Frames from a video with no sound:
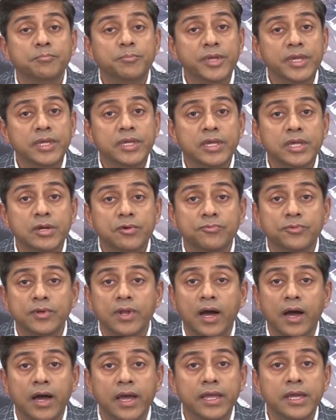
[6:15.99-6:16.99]
Be
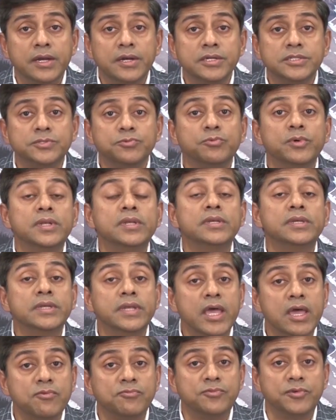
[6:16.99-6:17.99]
careful, IRS will
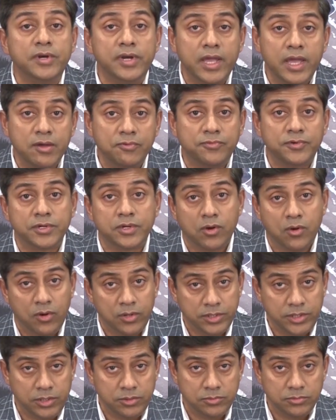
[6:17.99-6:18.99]
never ever
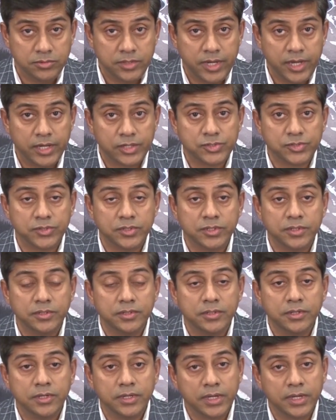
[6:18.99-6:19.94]
call you, actually.